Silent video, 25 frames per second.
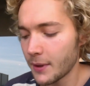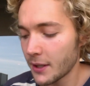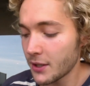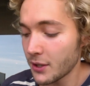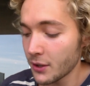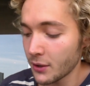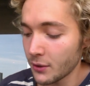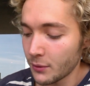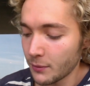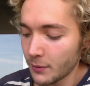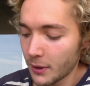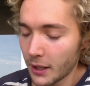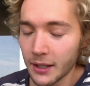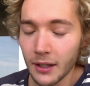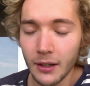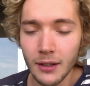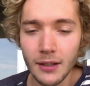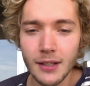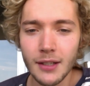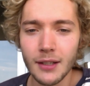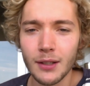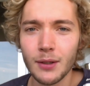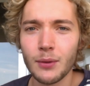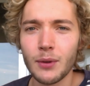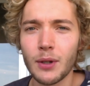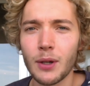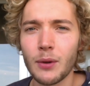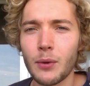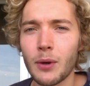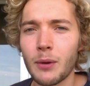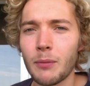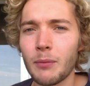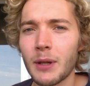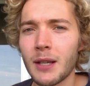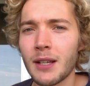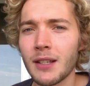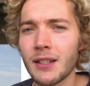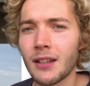I do. I can't tell you what I
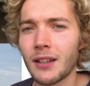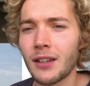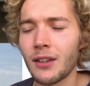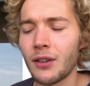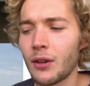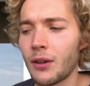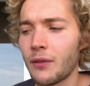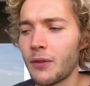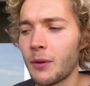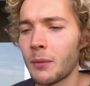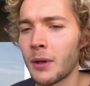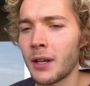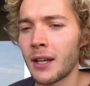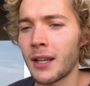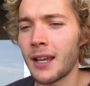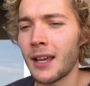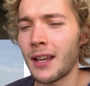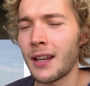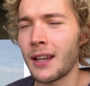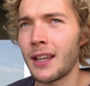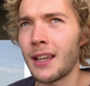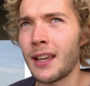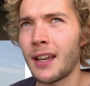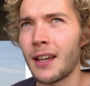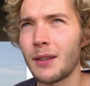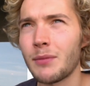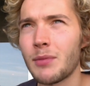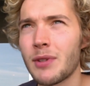want because I don't know if I'm going to get it yet.